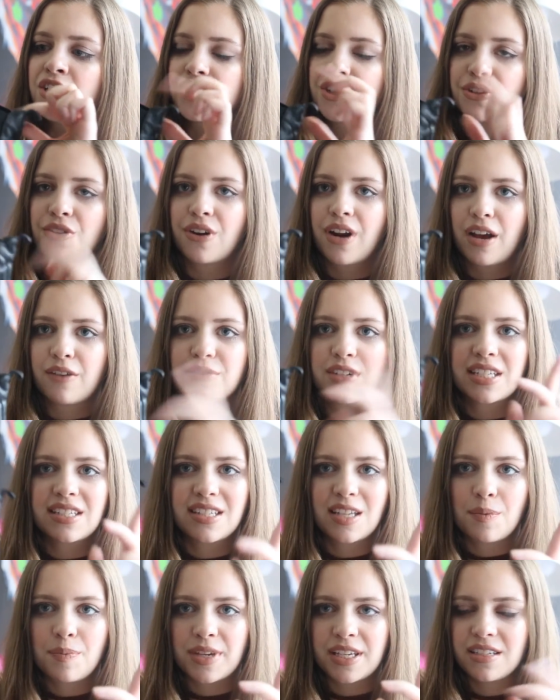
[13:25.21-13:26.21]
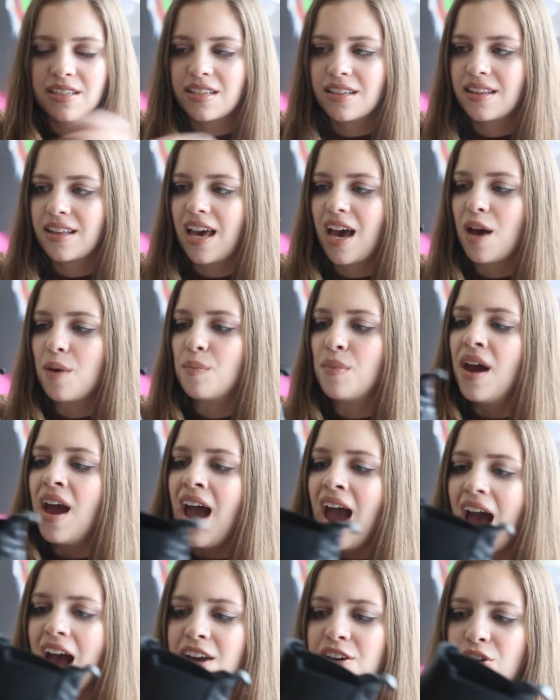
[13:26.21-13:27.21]
So you don't have to zip into them.
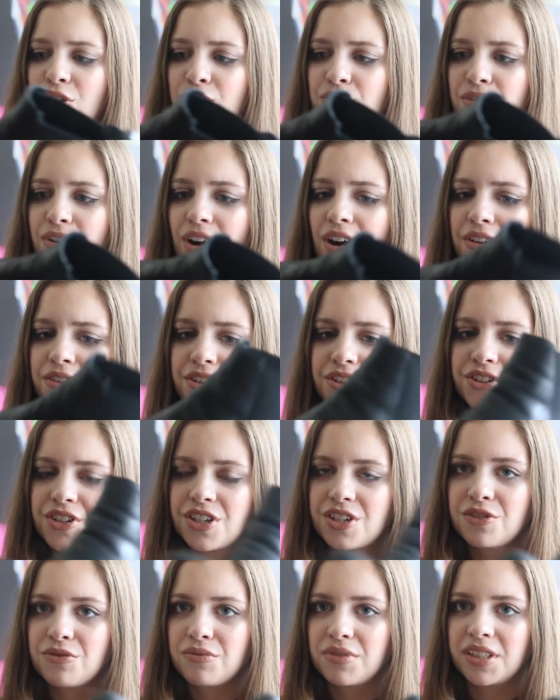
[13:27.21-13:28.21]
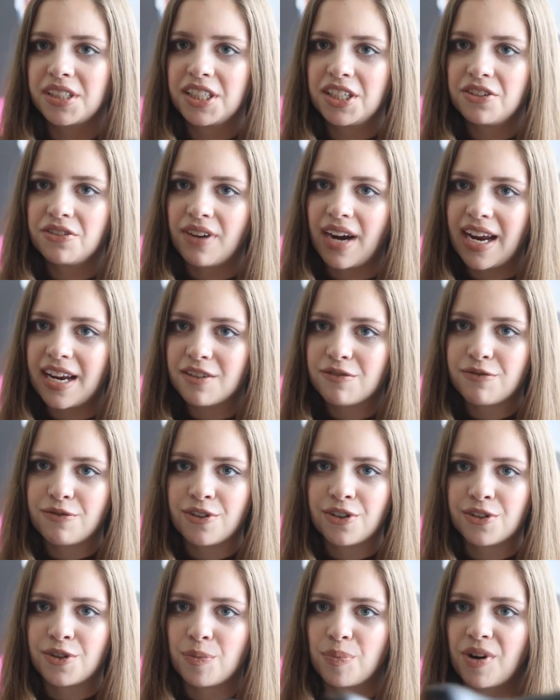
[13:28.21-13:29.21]
And overall, they're just really great
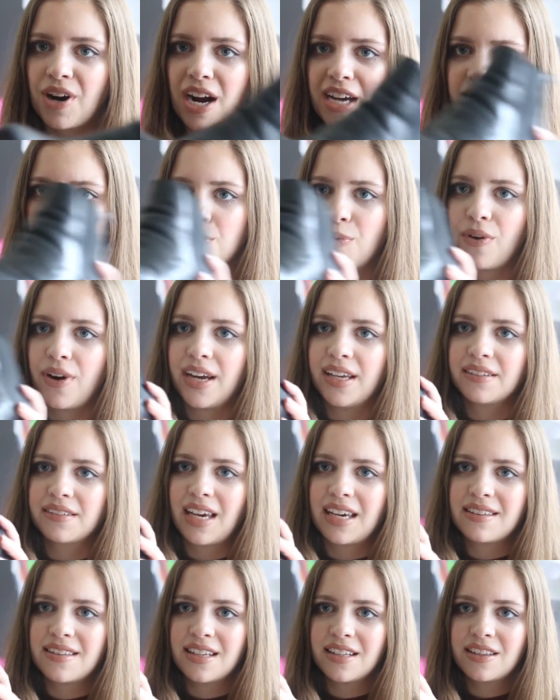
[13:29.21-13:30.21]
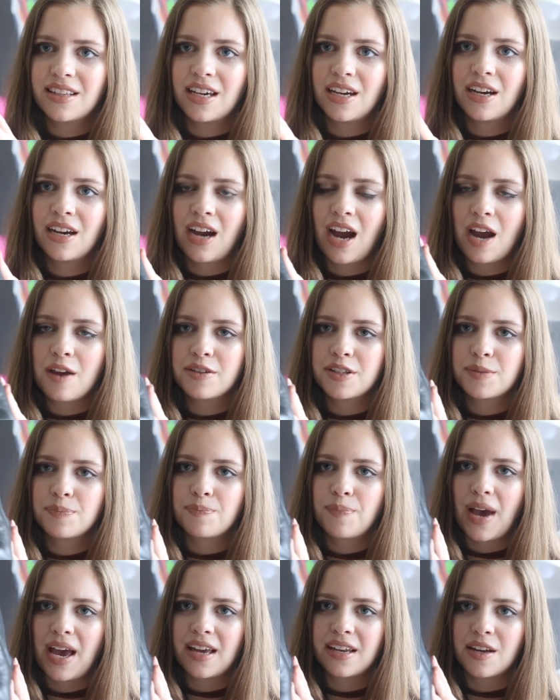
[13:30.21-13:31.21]
for the price point. I think they, I
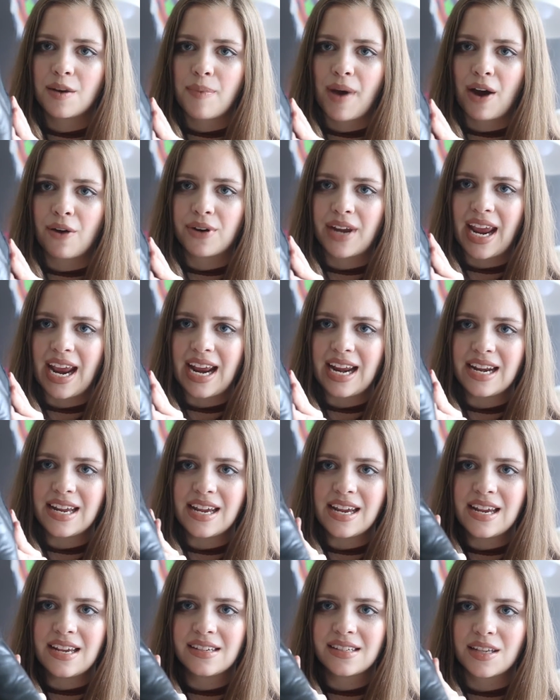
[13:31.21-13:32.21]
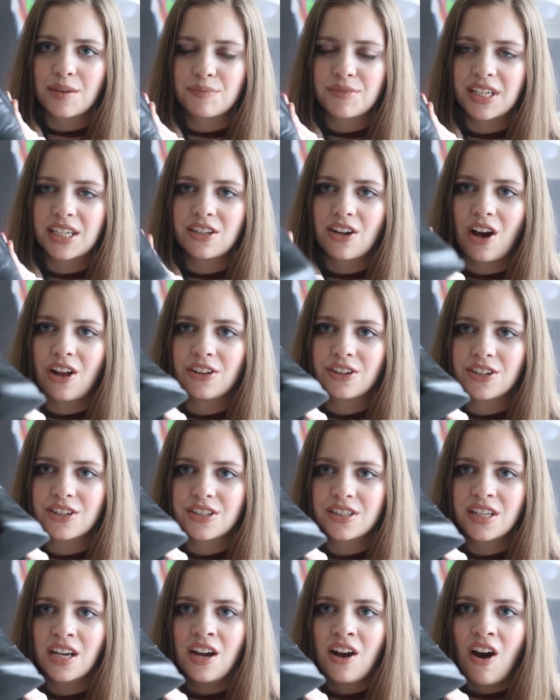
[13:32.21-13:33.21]
spent about 80 something
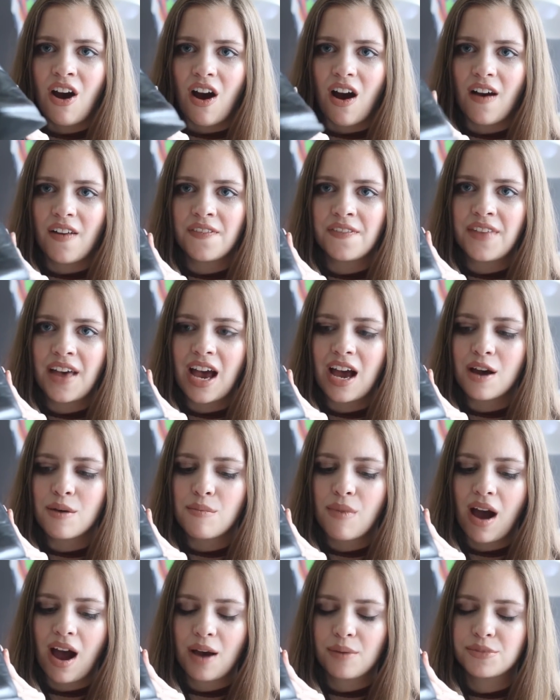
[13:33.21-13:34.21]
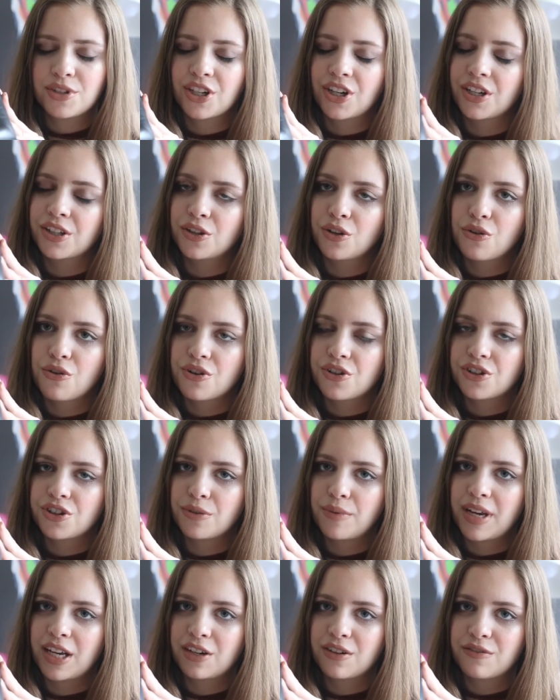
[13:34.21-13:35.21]
dollars on them um, during the
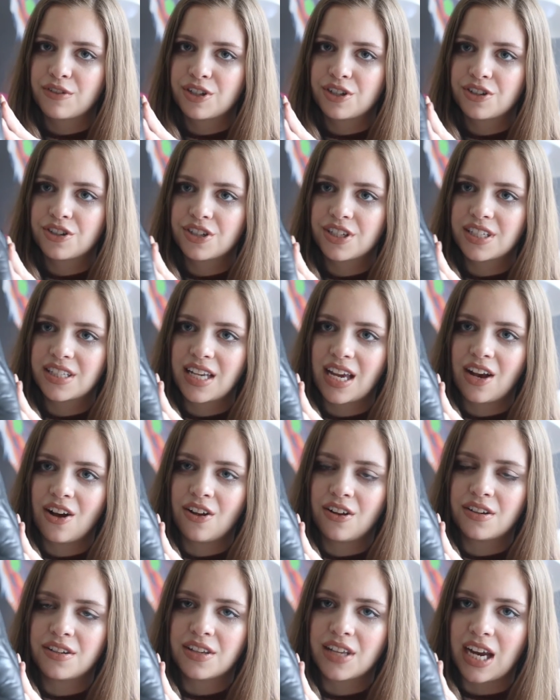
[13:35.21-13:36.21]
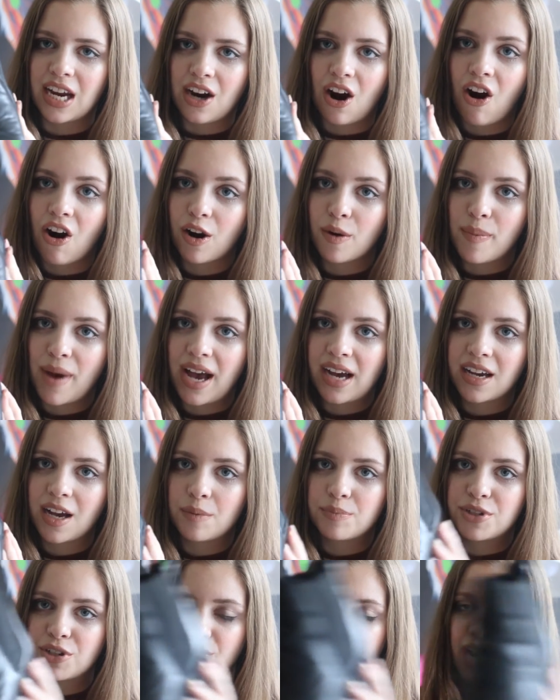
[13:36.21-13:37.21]
Nordstrom anniversary sale and they are back
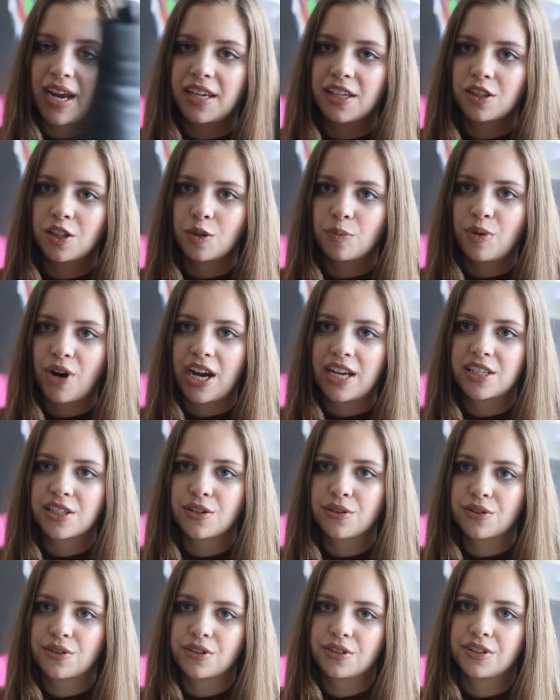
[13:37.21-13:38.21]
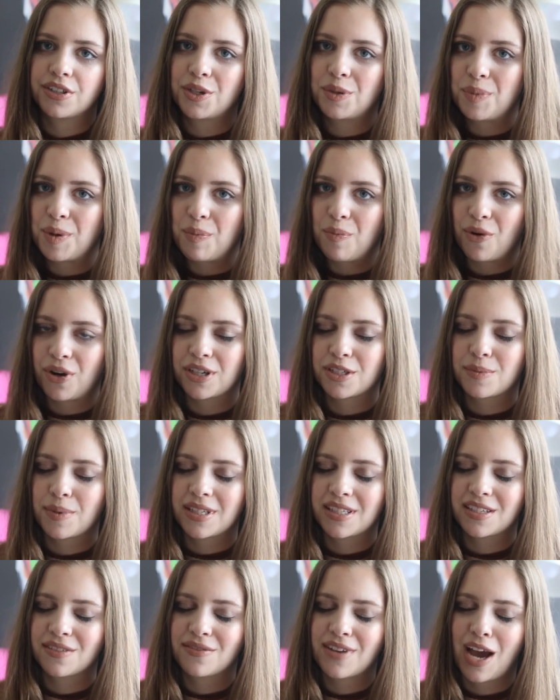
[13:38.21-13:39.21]
up to regular price. So they're little bit more
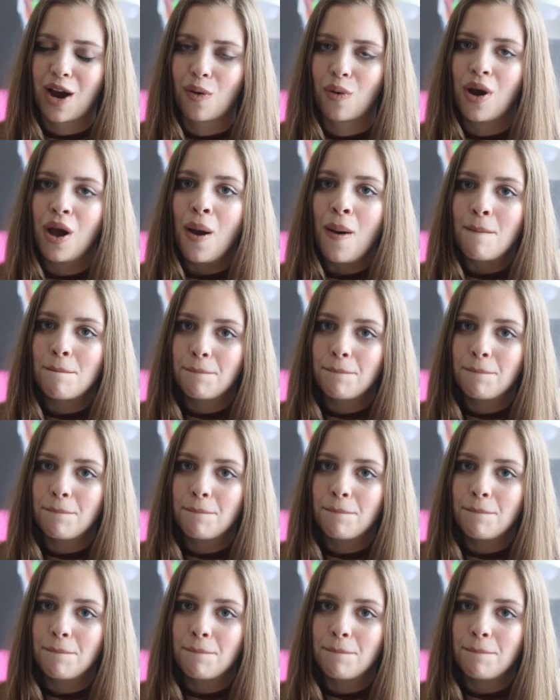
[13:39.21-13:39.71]
expensive now.